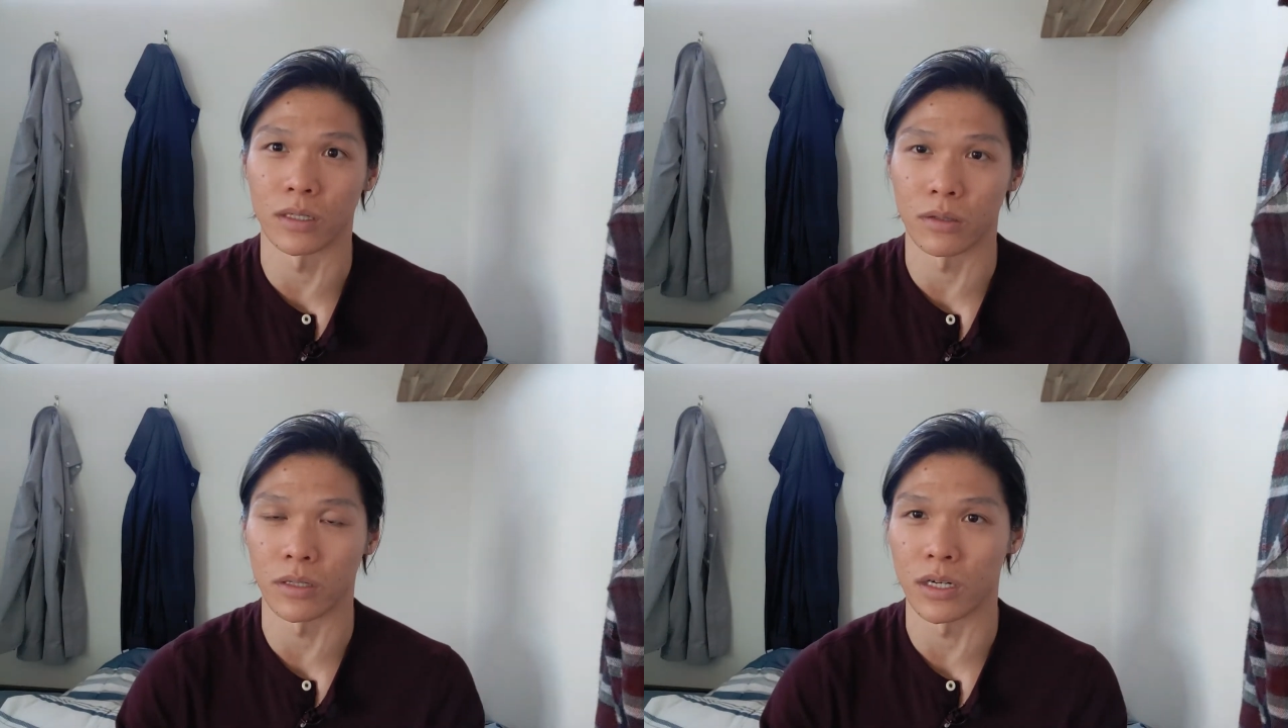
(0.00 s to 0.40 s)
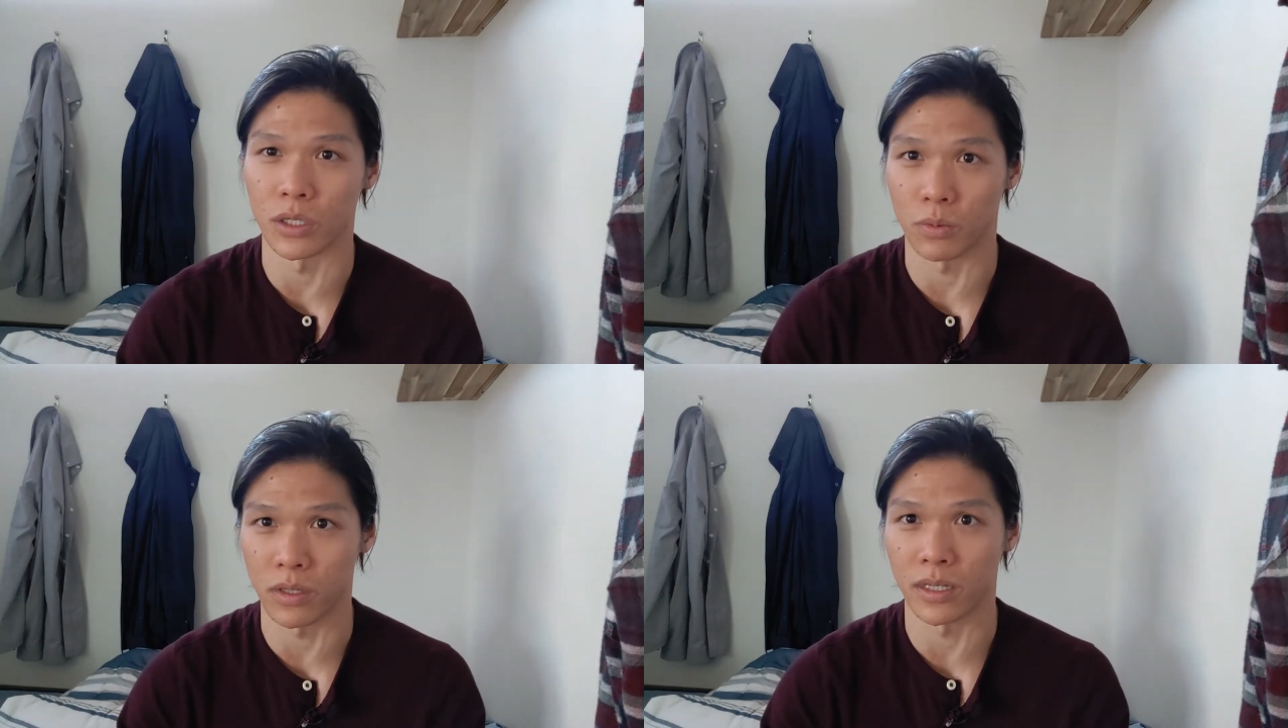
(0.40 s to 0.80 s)
two
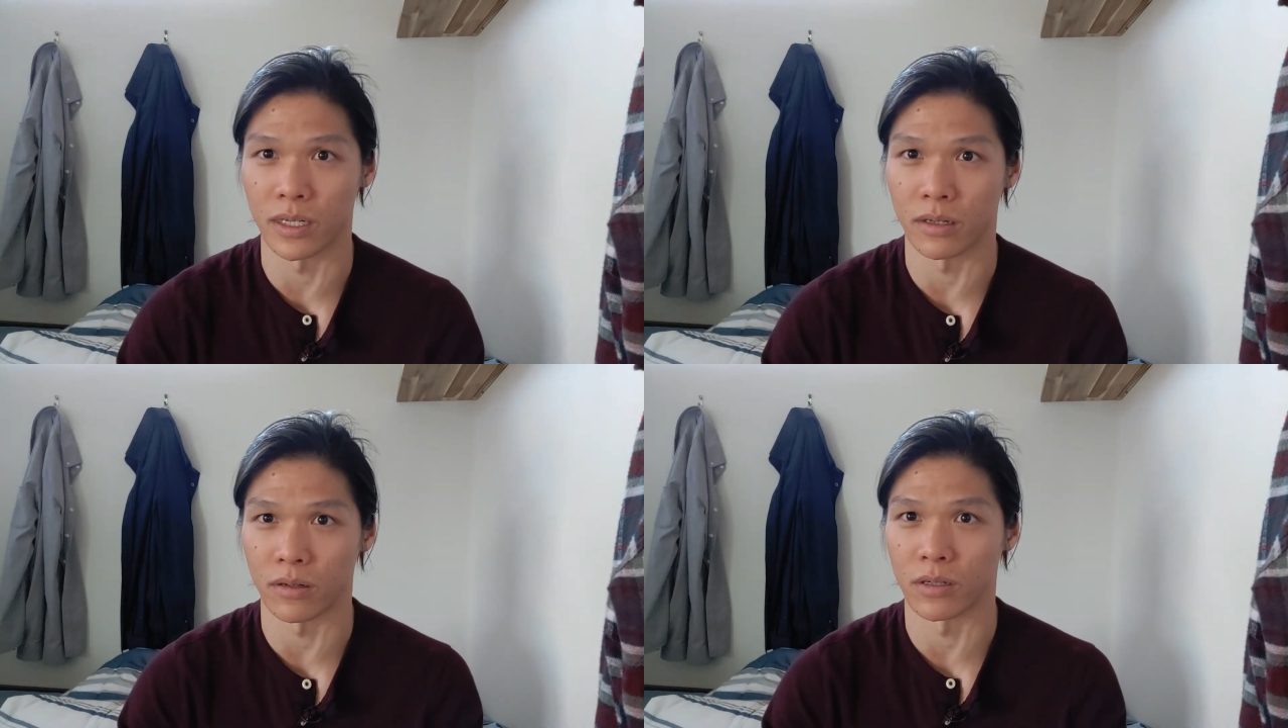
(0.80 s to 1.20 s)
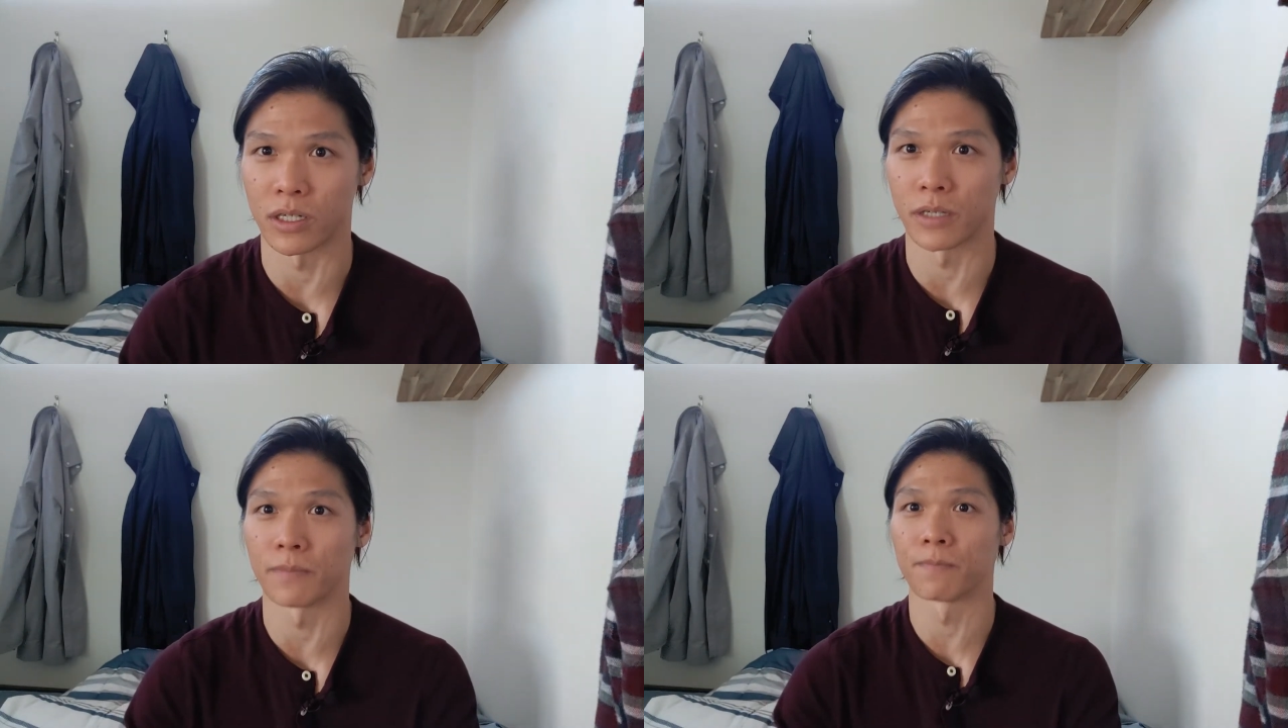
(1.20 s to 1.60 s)
years with the
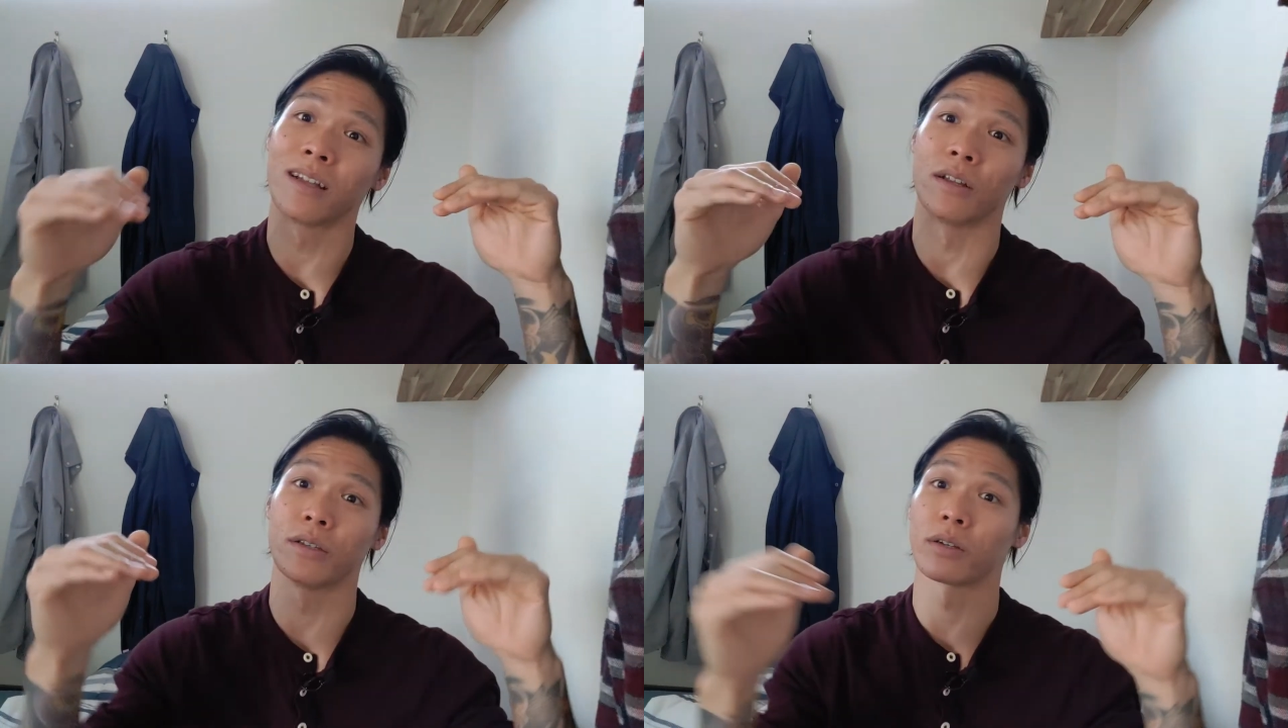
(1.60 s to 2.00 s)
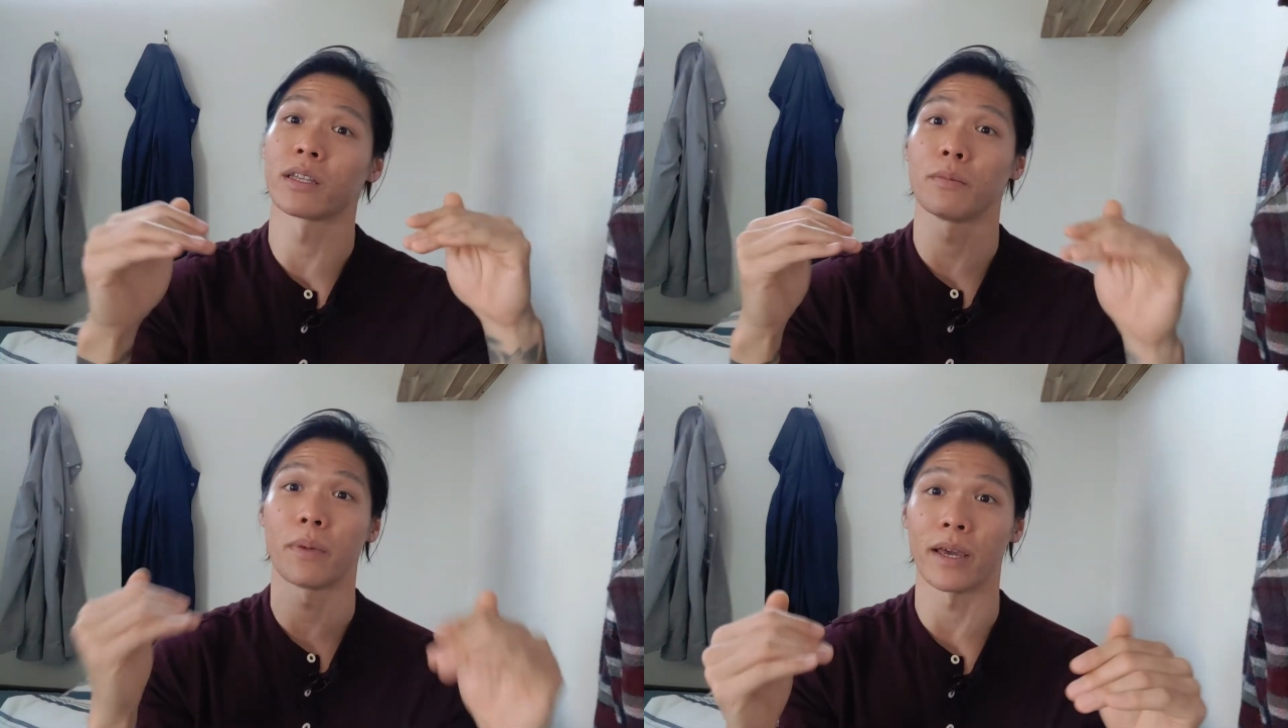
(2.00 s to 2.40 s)
internship. Let's look at
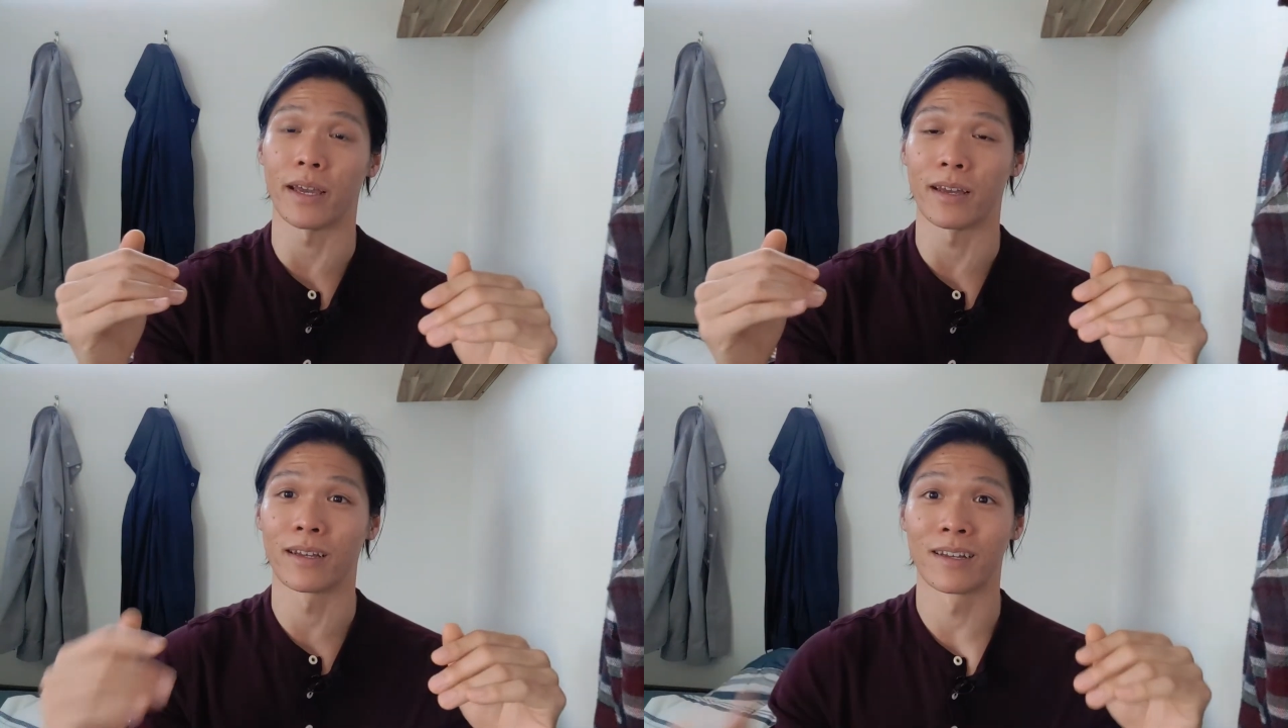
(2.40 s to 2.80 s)
the pay.